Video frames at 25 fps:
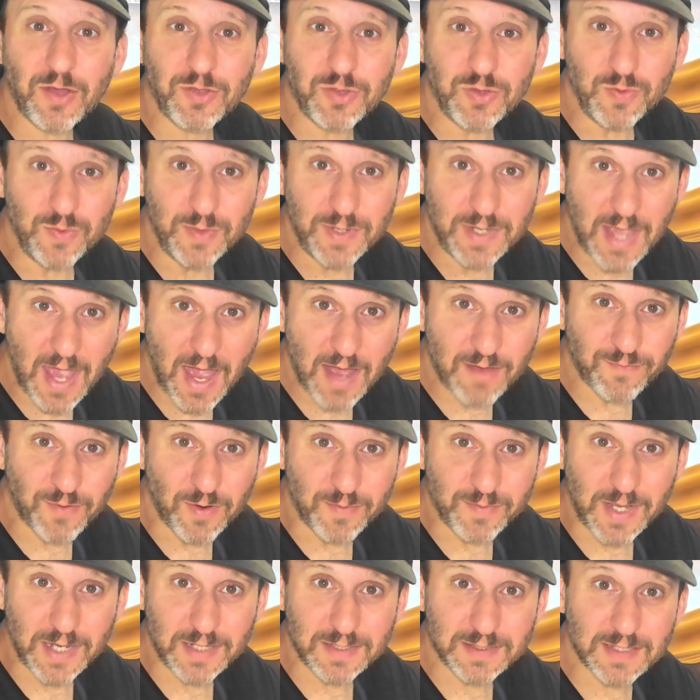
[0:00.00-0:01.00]
you get
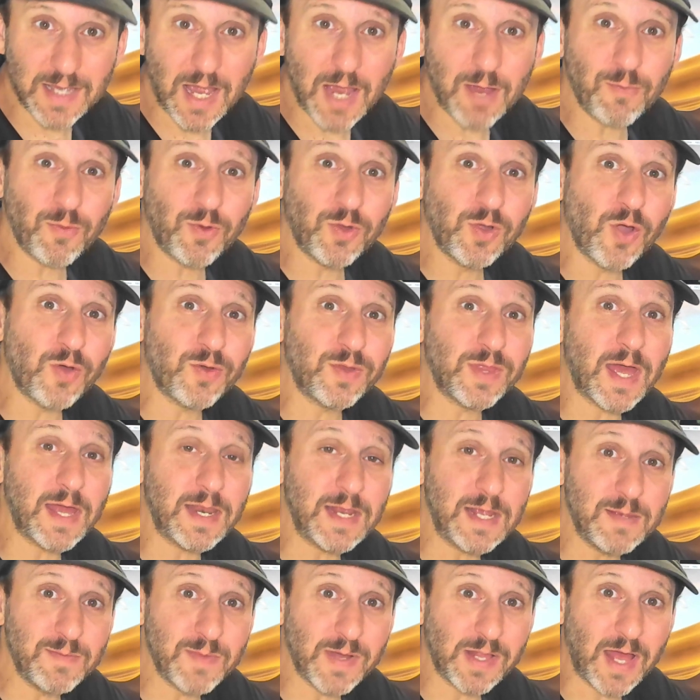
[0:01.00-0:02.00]
from that site will go to
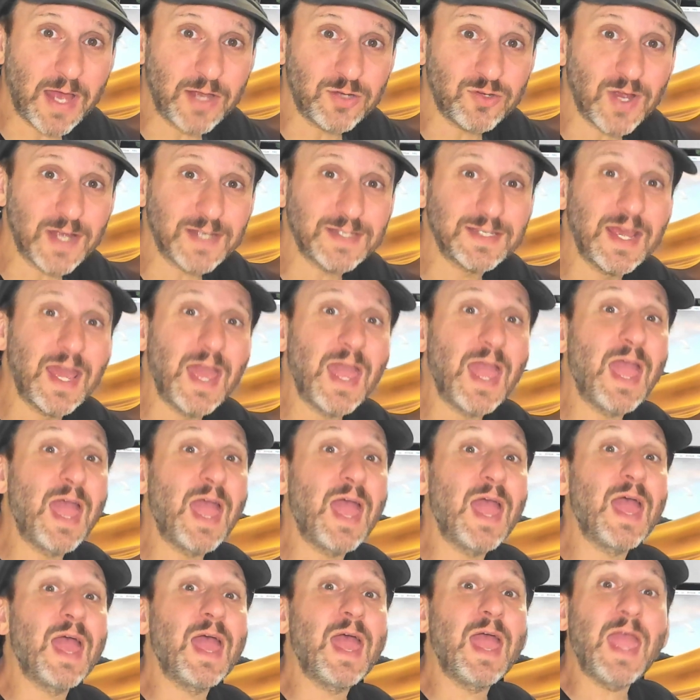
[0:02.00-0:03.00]
that email address.
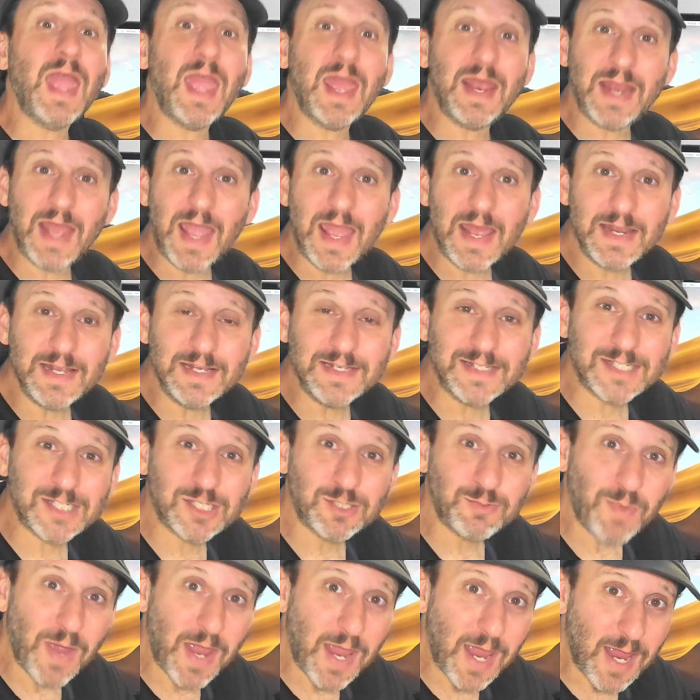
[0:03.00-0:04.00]
And any
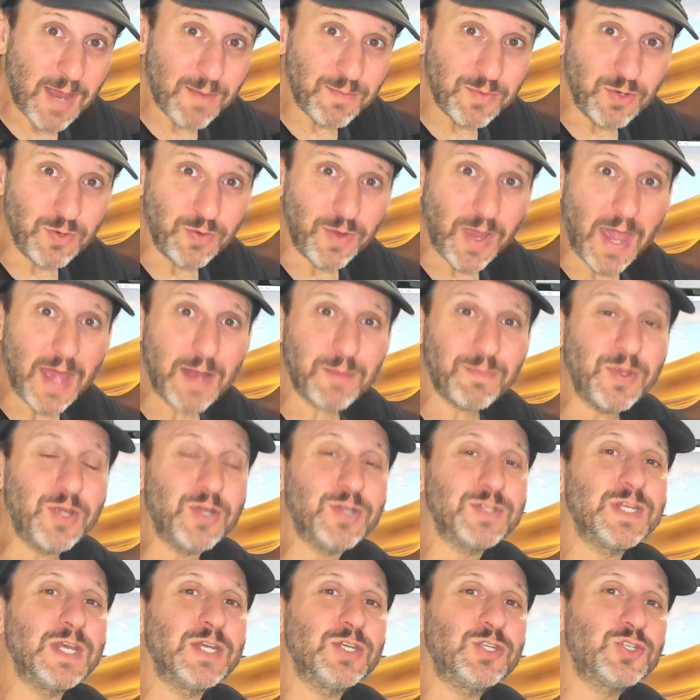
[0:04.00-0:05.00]
spam you get
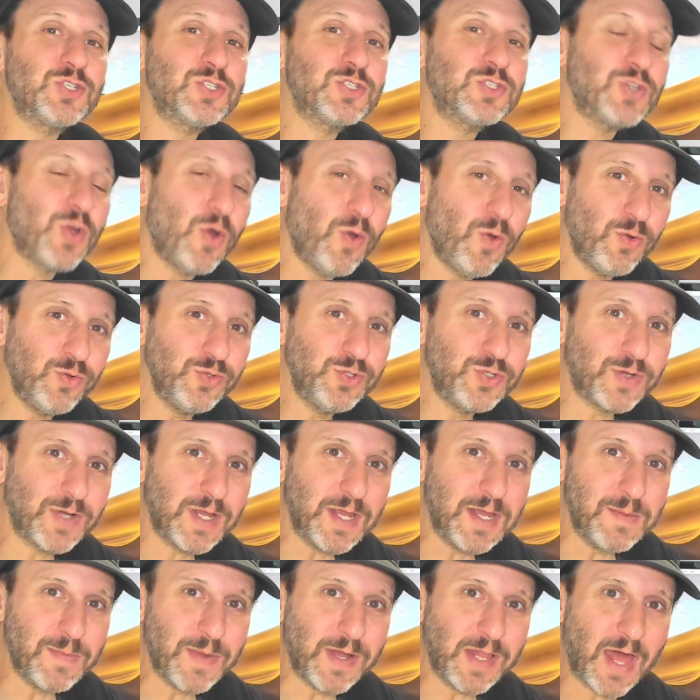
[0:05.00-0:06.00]
because they sold your
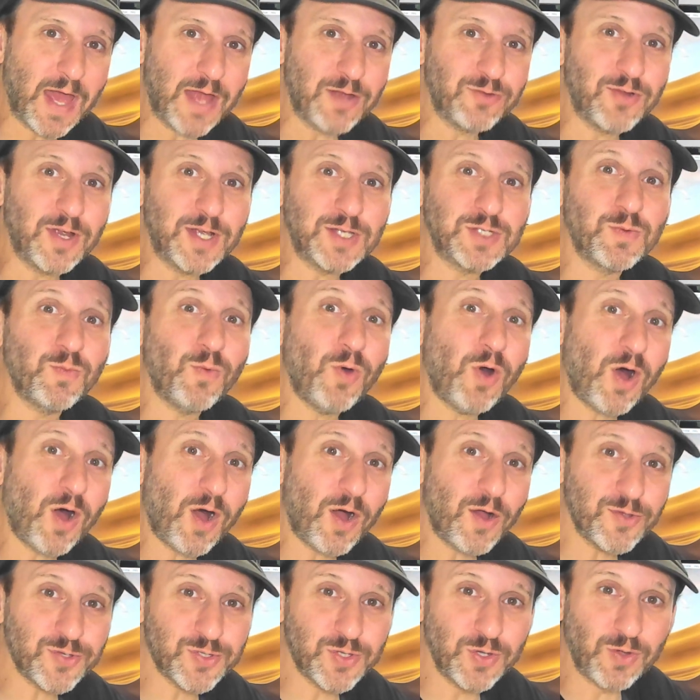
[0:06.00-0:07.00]
email address will
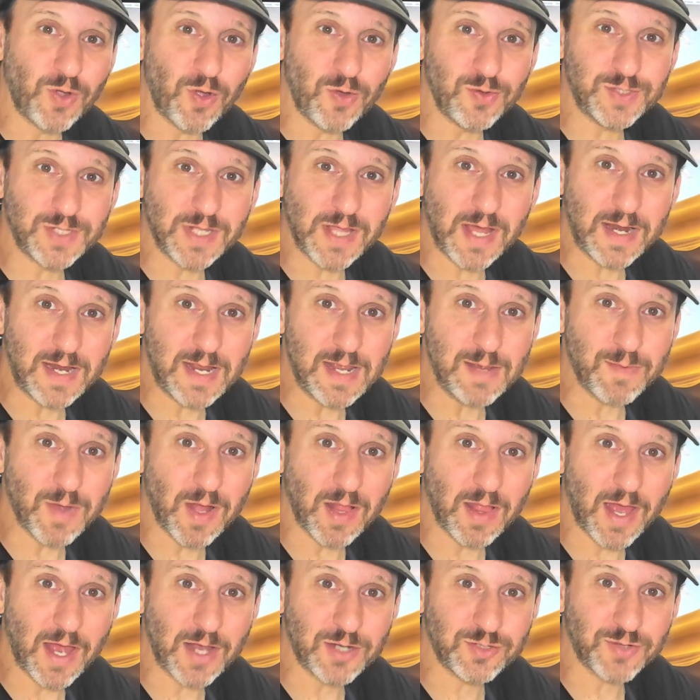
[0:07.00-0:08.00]
also go to that
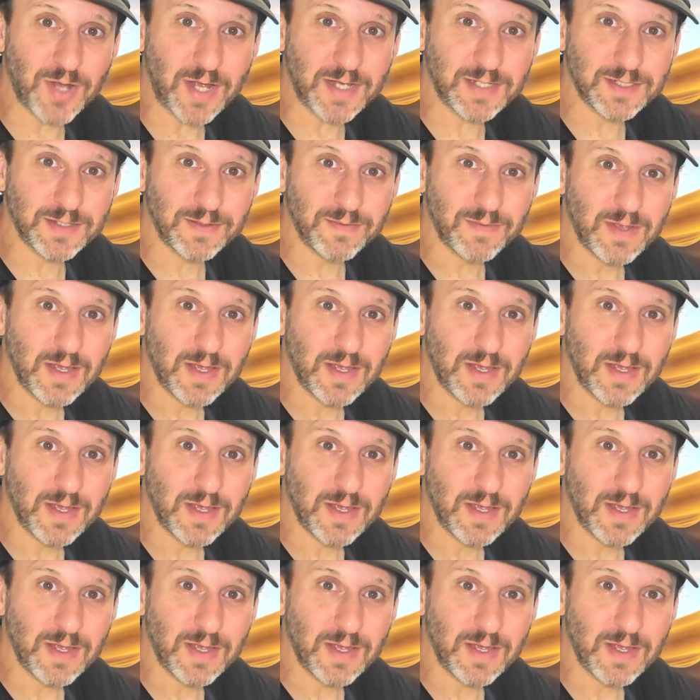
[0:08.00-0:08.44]
email address.